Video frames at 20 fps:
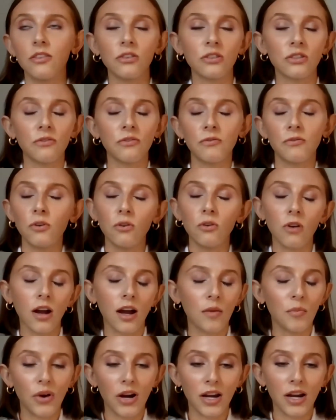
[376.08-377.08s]
and there's a full
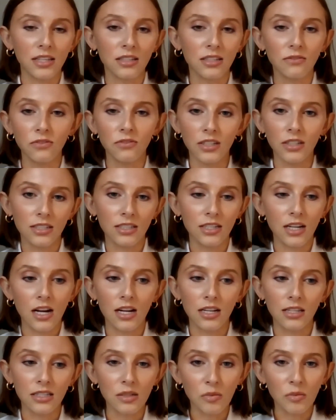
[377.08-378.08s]
comprehensive list
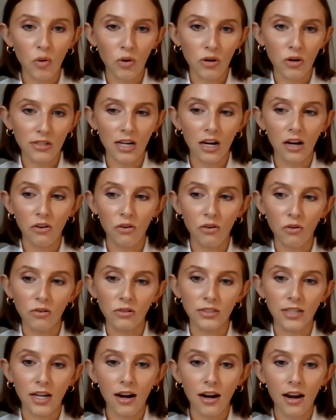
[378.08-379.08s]
on
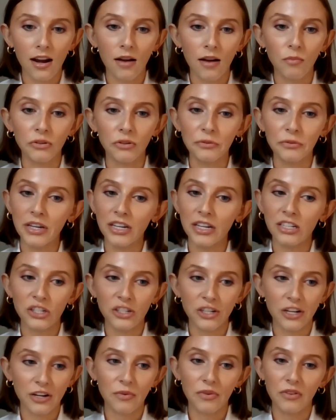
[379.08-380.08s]
support.google.com, which we can
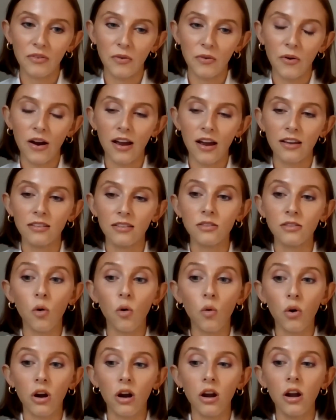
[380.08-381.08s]
share with you guys.
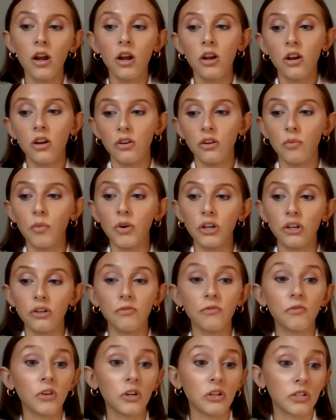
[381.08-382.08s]
Or when
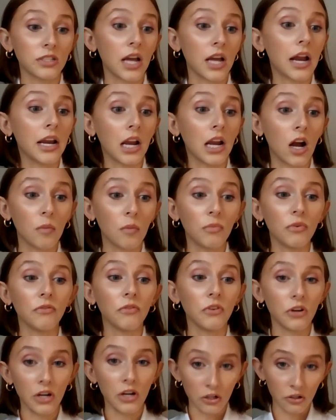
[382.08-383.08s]
you're first signing up,
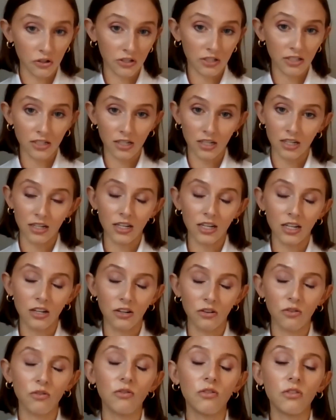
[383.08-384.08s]
if you're interested
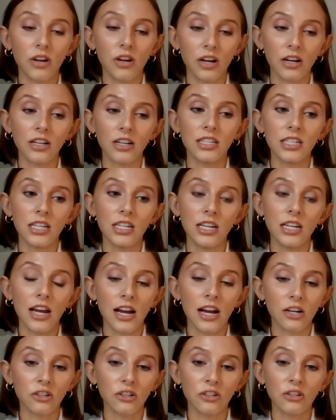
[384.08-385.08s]
in Google Guarantee,
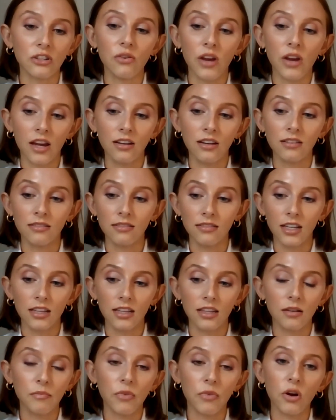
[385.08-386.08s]
actually, you can
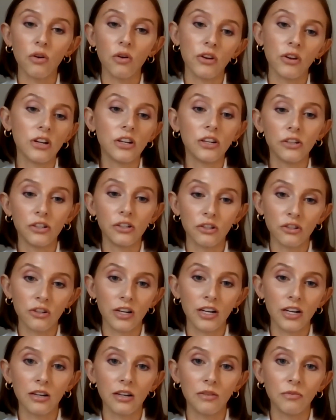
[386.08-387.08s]
let them know your
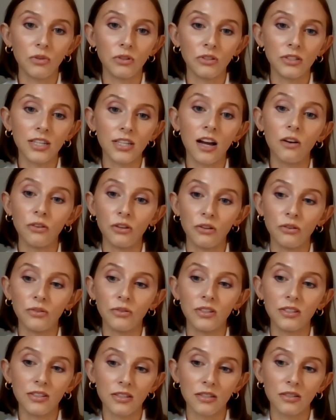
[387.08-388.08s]
industry and it will tell
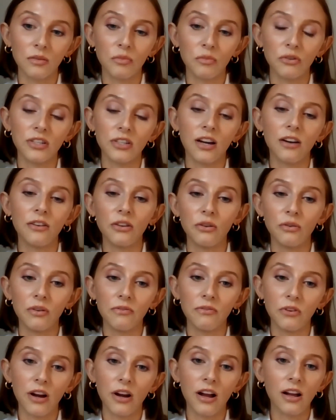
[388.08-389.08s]
you, the system will tell you
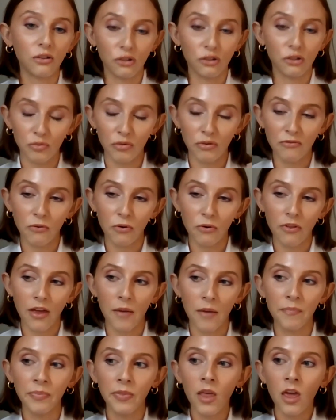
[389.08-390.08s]
if you're eligible for
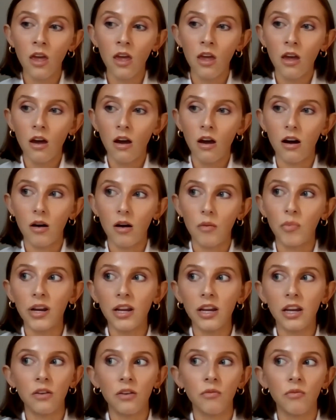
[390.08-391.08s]
them.
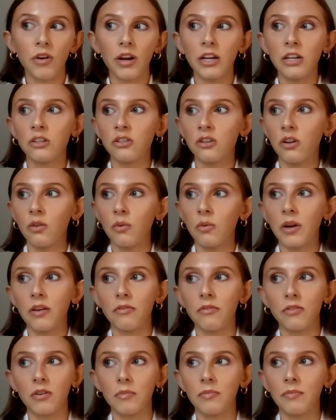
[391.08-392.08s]
But it can range all the
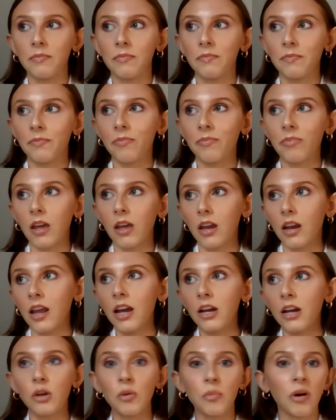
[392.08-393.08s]
way from like
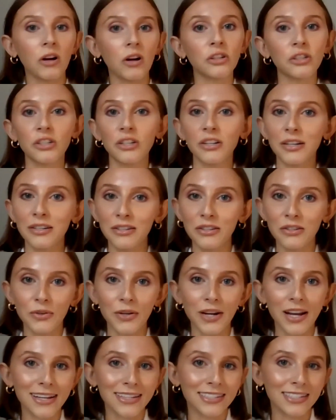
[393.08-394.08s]
an acupuncturist
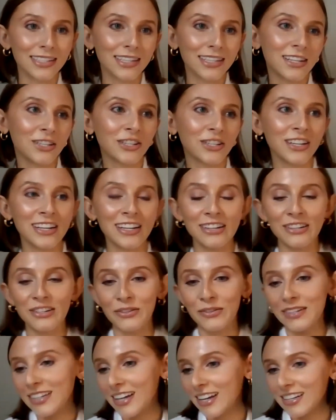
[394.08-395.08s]
to an esthetician
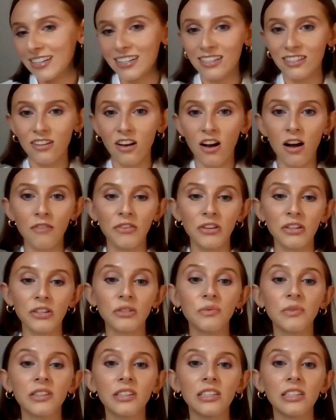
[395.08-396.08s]
to a dentist's
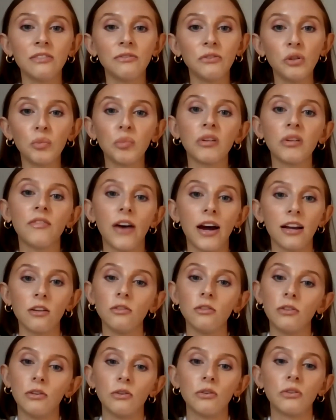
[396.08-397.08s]
office. Really, if you provide
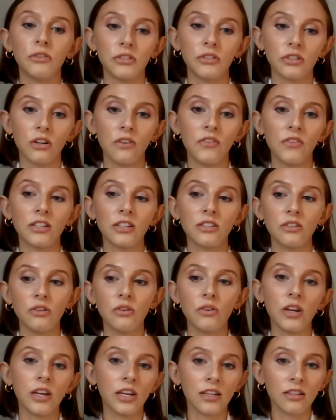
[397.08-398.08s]
a local service,
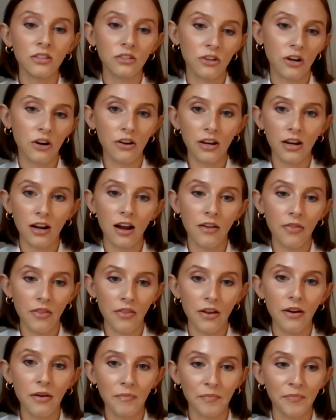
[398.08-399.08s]
you can get started on
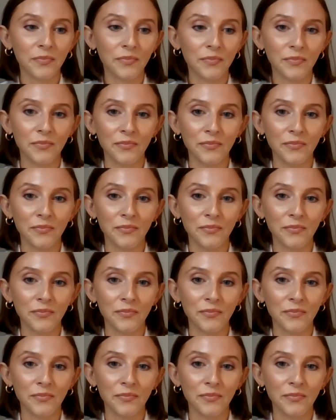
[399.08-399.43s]
there.